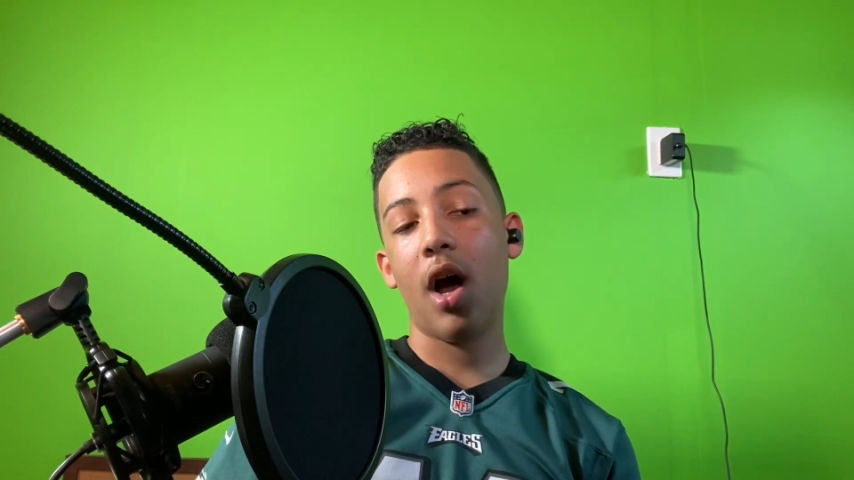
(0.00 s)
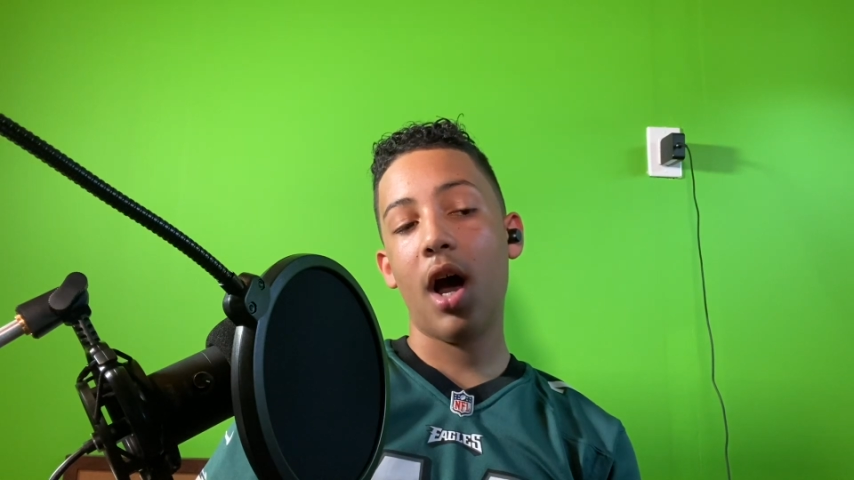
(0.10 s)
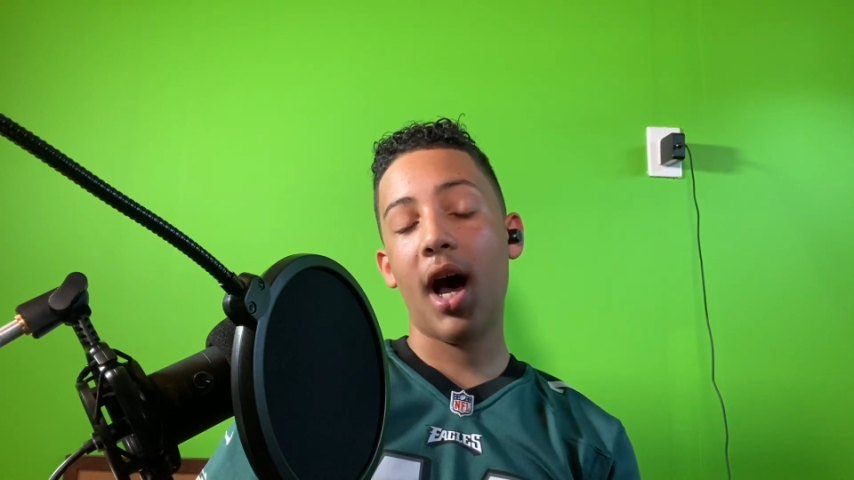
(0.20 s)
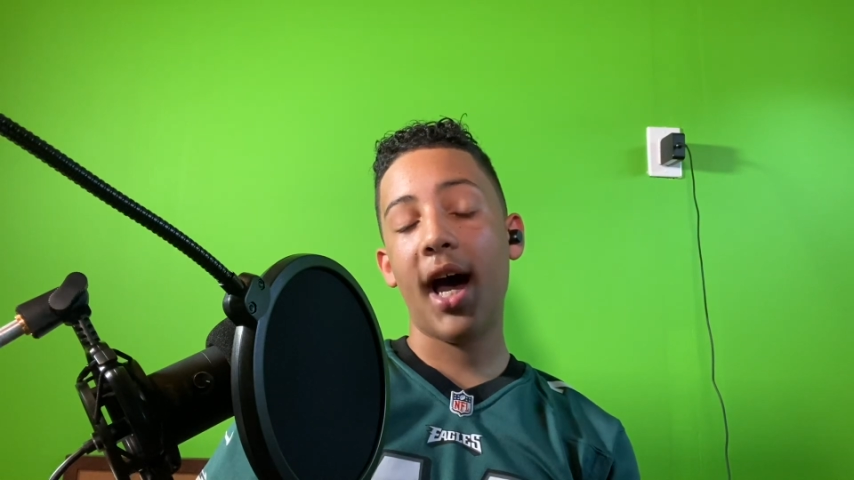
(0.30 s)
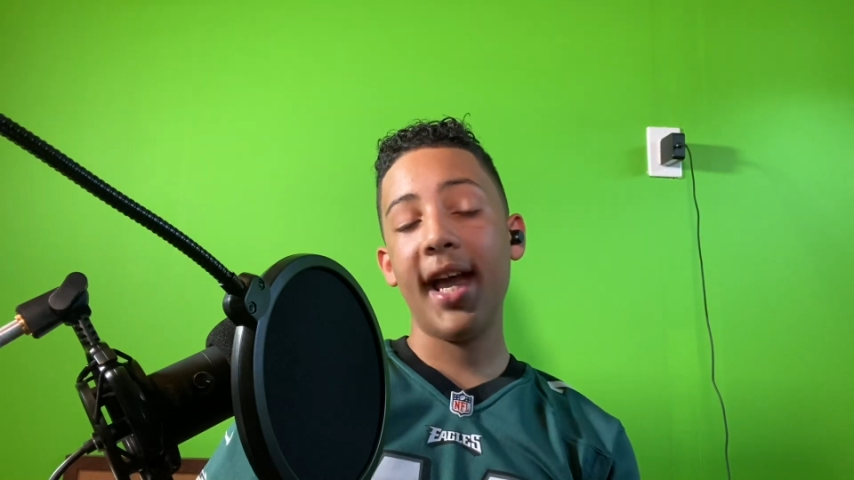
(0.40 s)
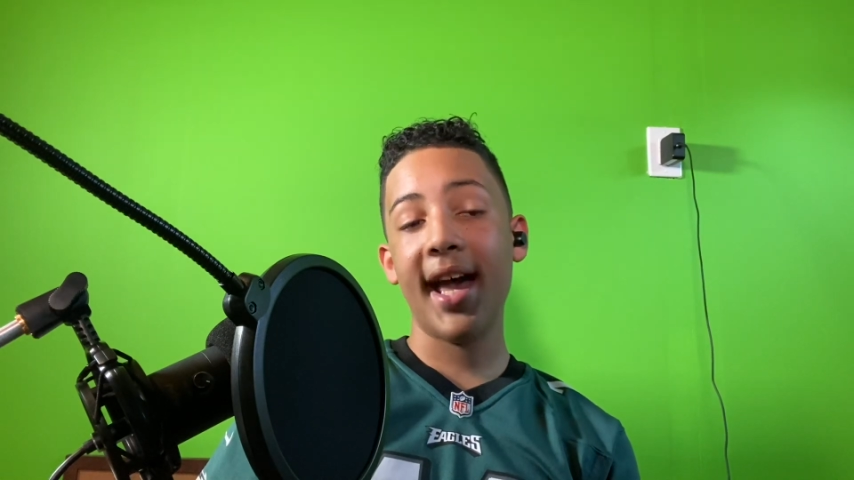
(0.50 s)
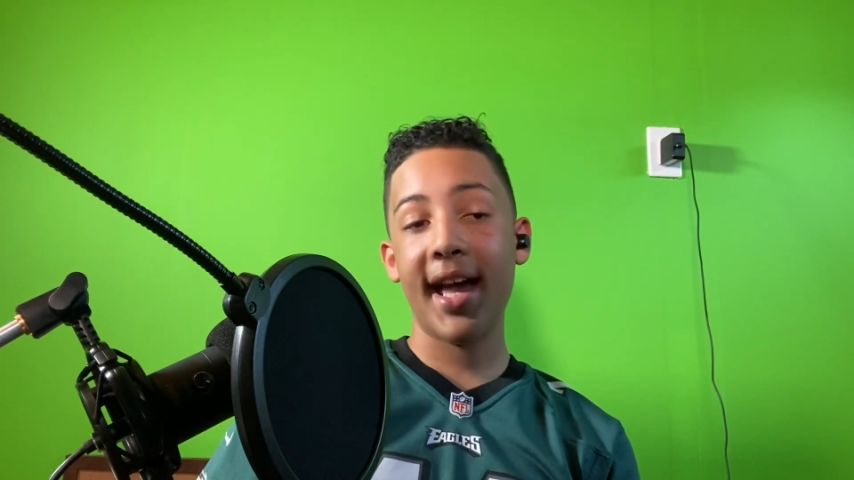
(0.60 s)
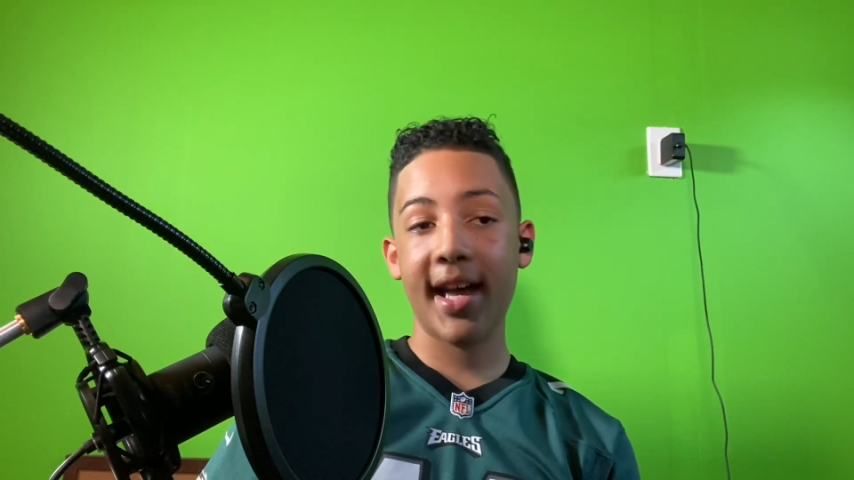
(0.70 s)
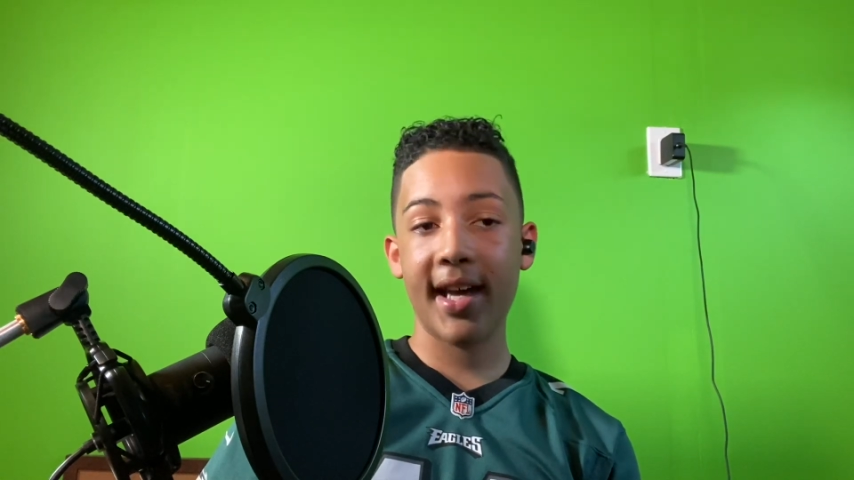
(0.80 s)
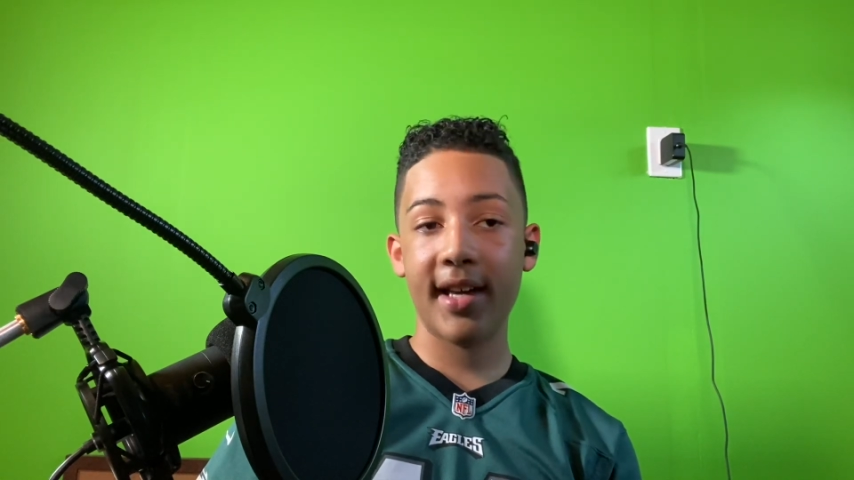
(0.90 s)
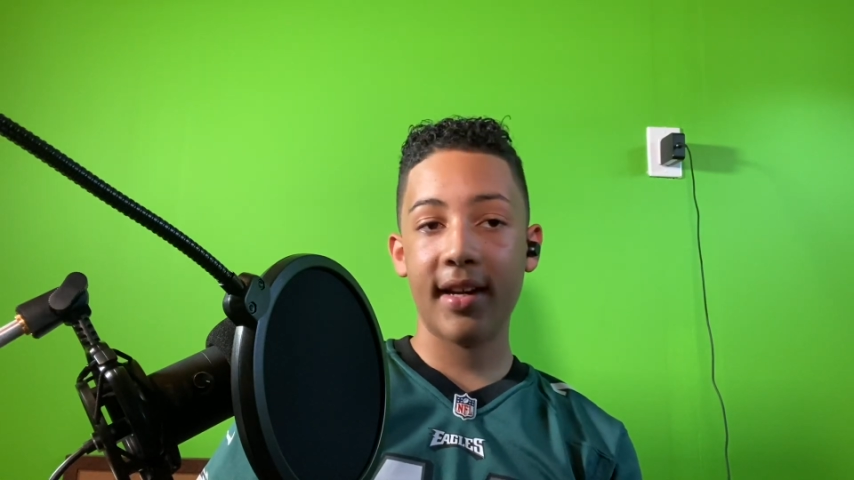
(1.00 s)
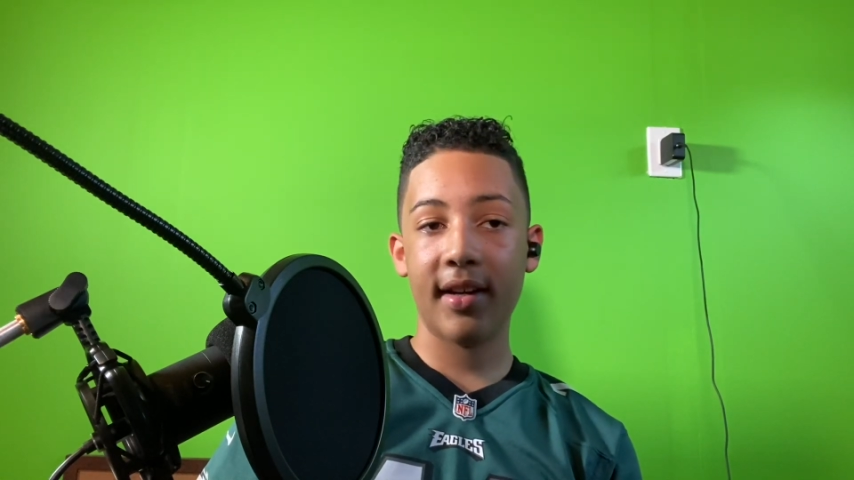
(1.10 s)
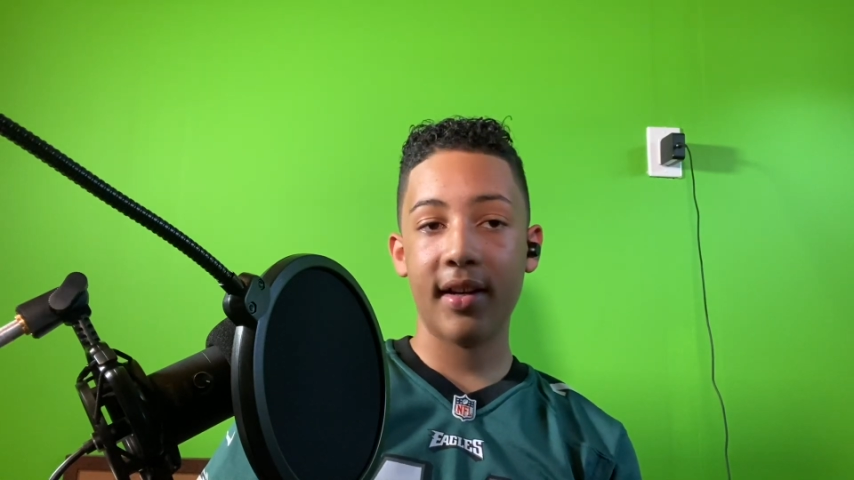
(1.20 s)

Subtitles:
I had